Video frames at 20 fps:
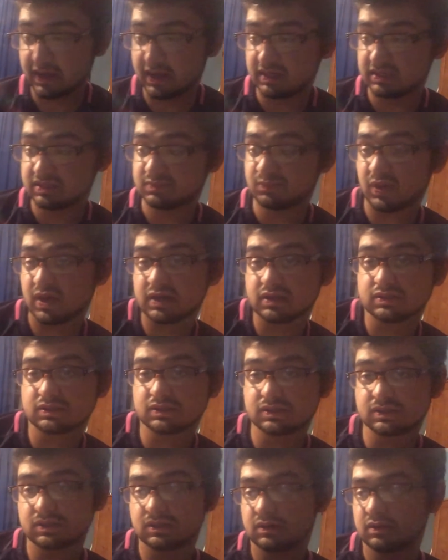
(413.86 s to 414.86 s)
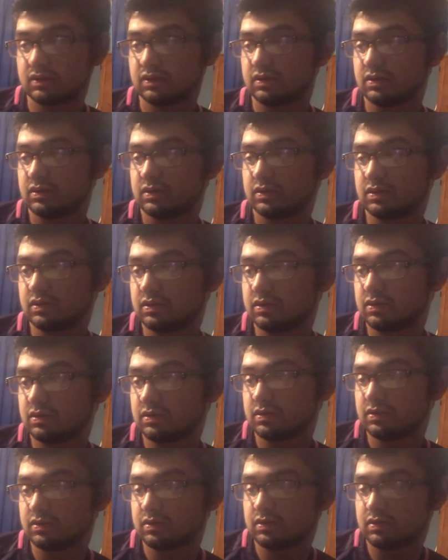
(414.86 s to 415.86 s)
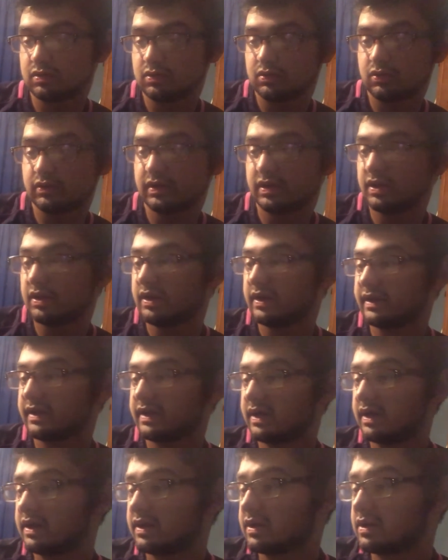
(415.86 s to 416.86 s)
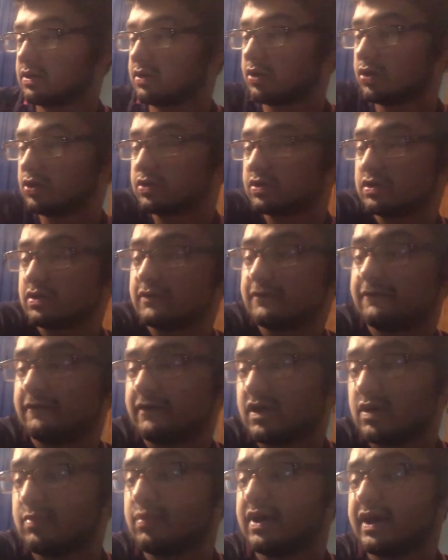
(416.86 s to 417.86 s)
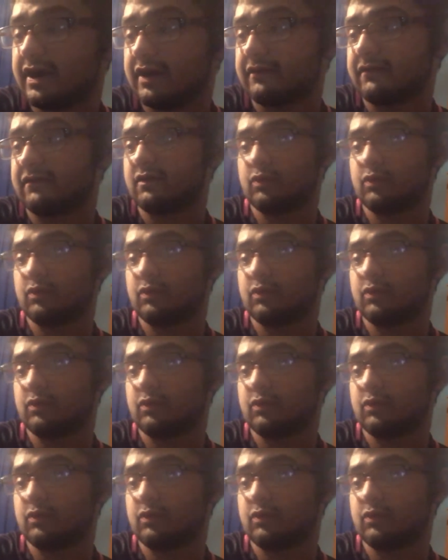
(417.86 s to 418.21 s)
guys. Peace. Oh yeah, I got another fan pack